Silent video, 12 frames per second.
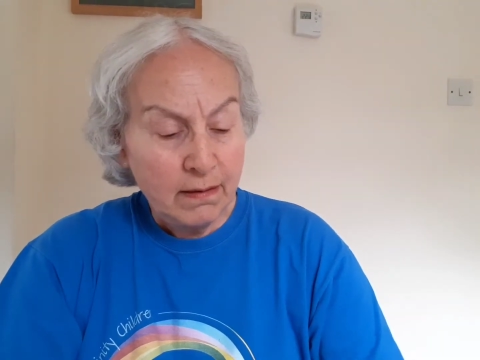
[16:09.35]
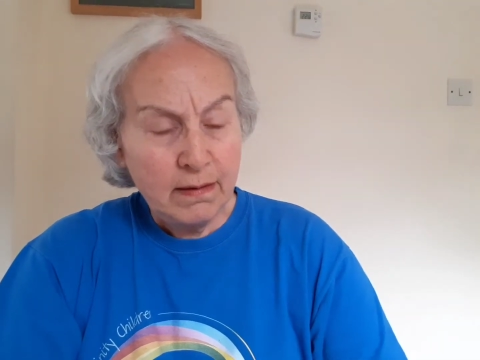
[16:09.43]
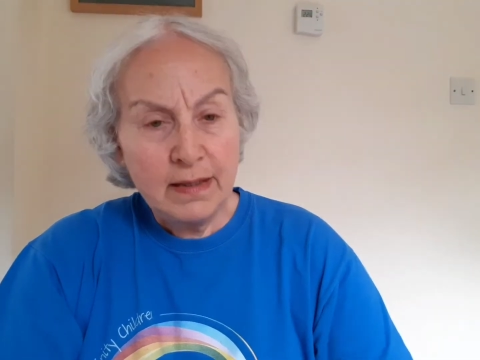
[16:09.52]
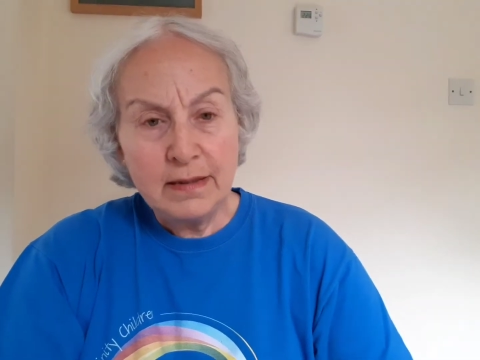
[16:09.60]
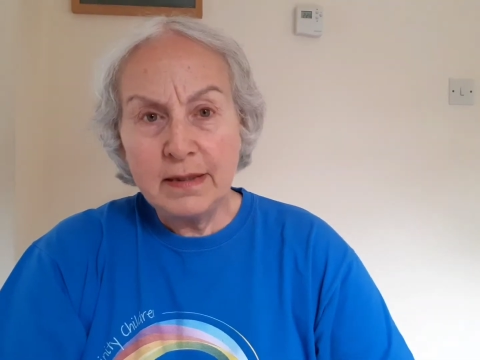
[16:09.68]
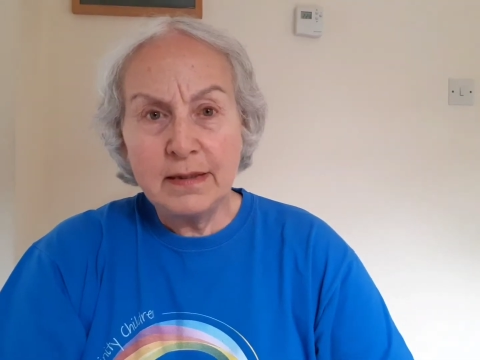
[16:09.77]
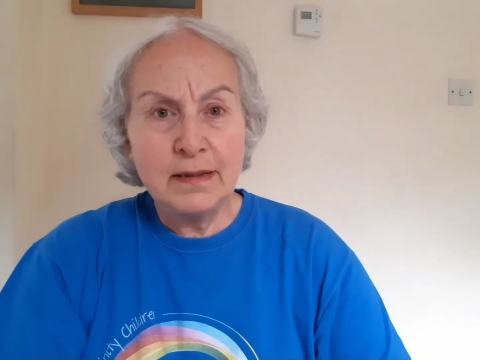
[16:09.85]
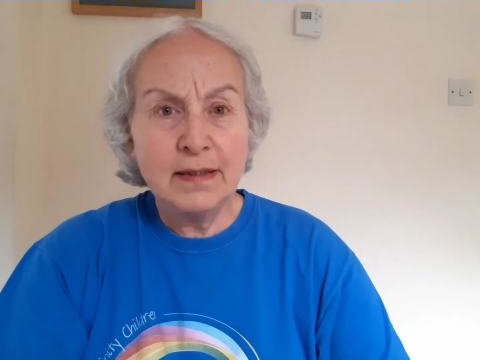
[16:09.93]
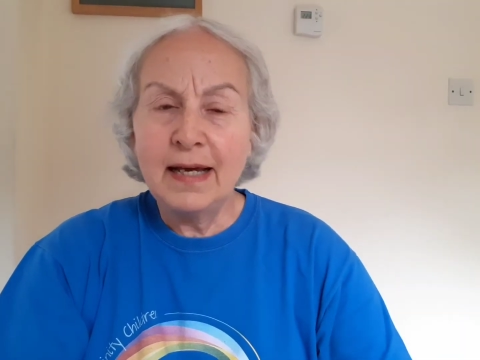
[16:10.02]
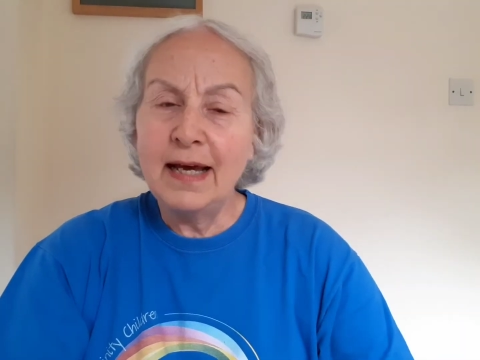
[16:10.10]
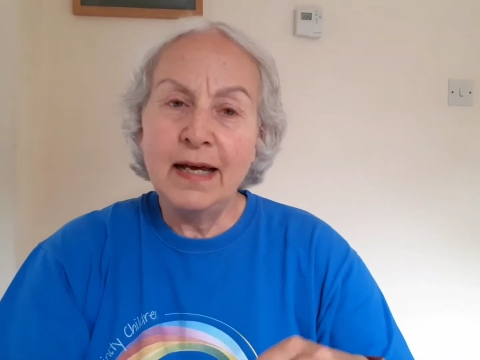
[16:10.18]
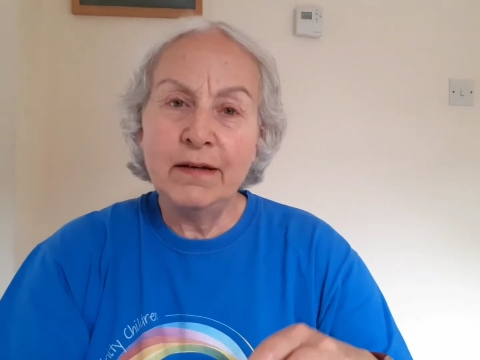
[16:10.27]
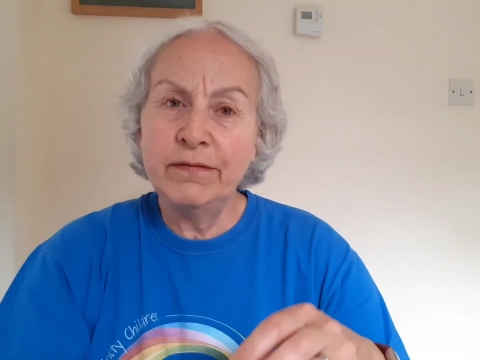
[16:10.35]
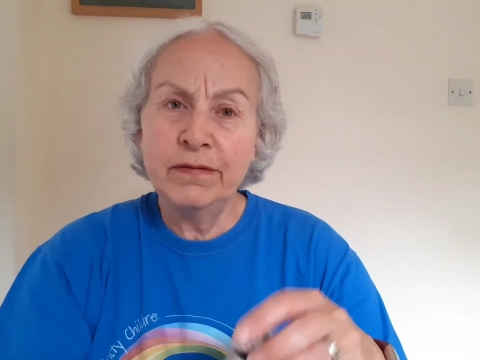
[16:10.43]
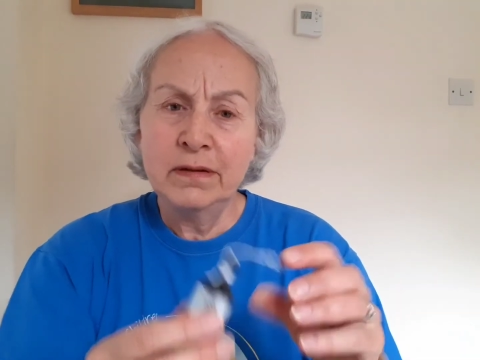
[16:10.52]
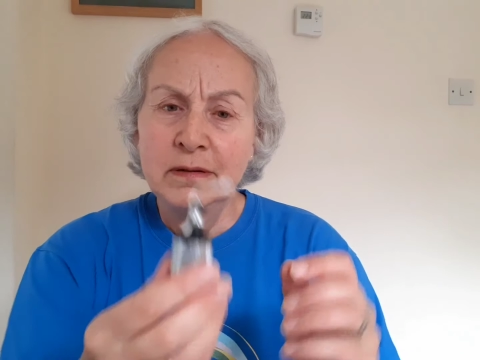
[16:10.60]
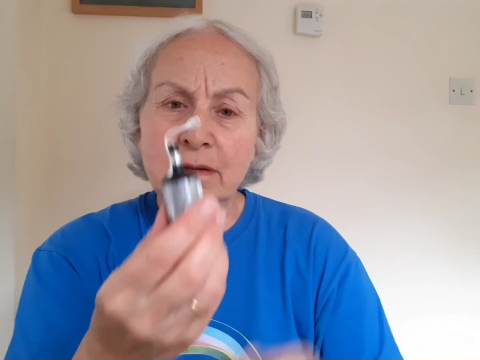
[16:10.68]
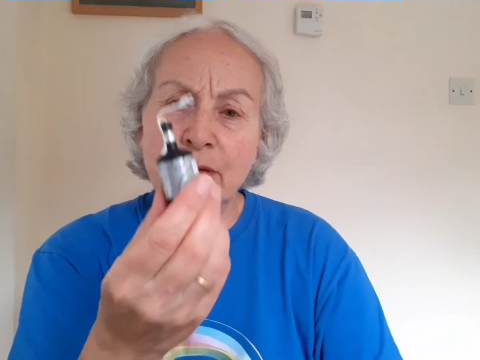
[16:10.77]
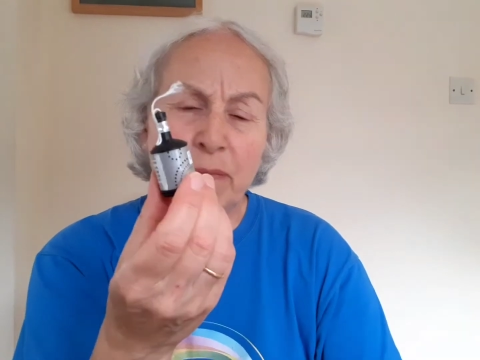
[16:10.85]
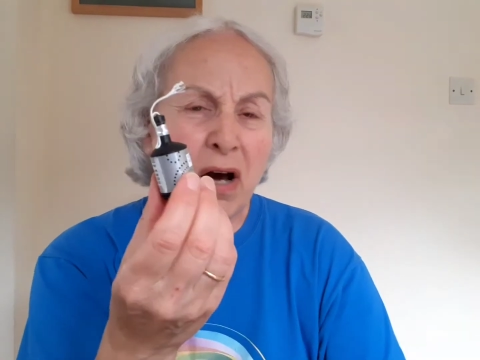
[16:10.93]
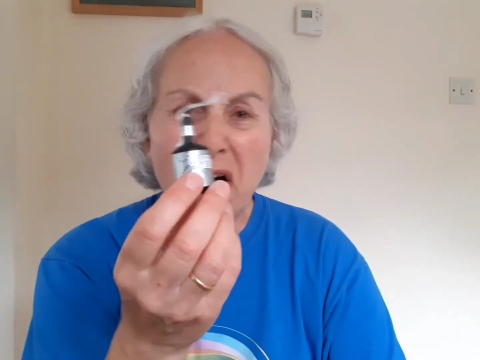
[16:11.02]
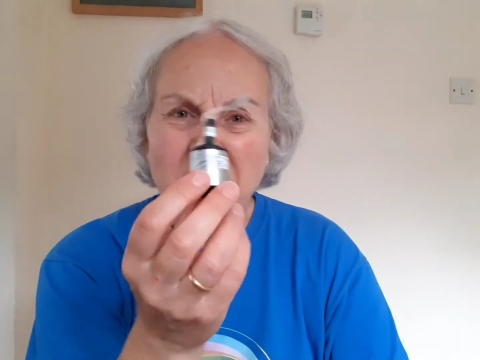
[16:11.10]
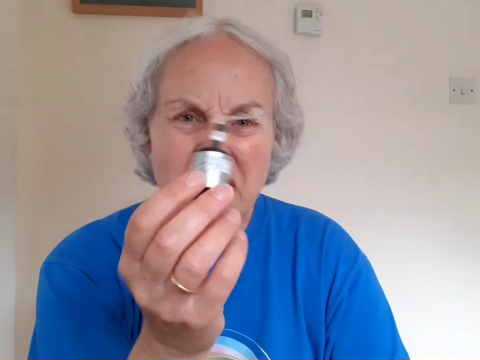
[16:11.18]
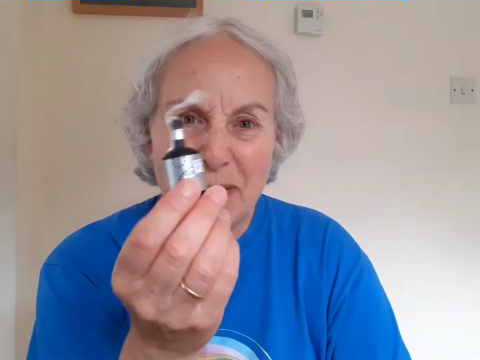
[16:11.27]
They didn't have
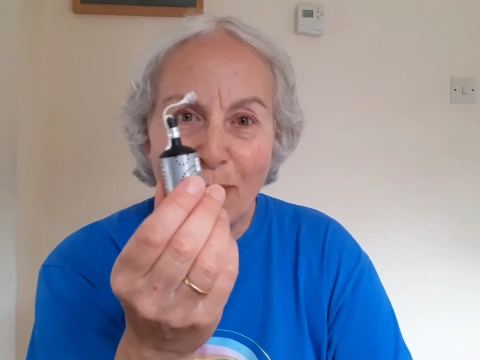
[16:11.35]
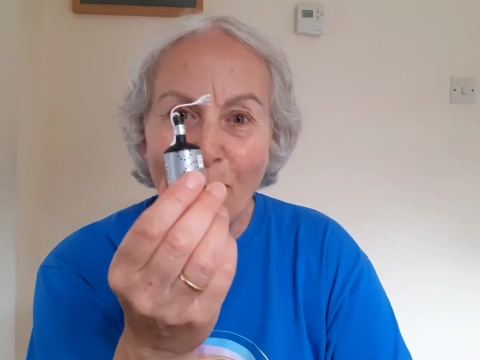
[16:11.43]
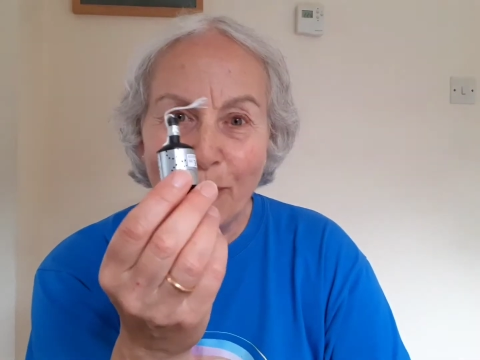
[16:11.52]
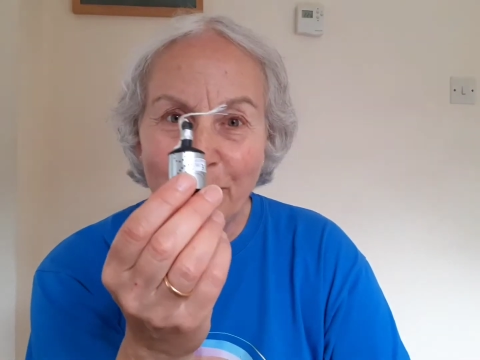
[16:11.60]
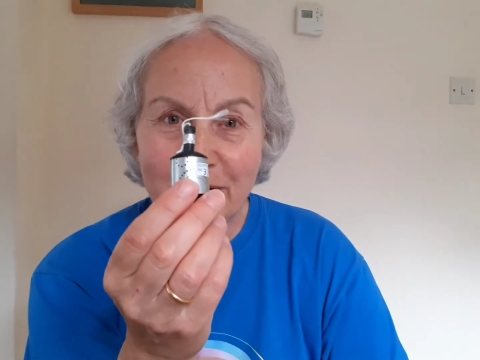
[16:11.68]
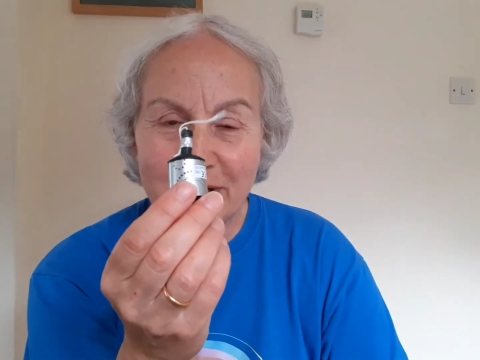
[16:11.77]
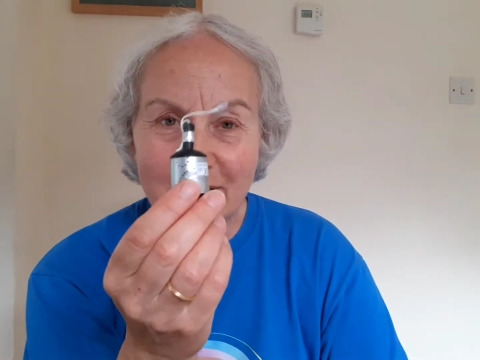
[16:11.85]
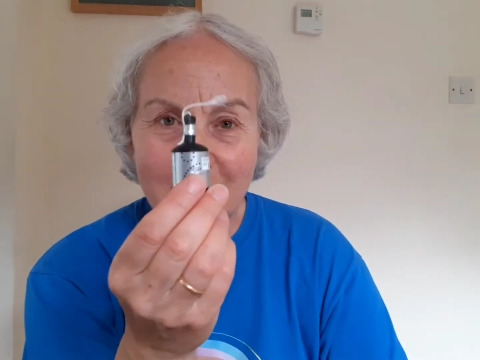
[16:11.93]
party poppers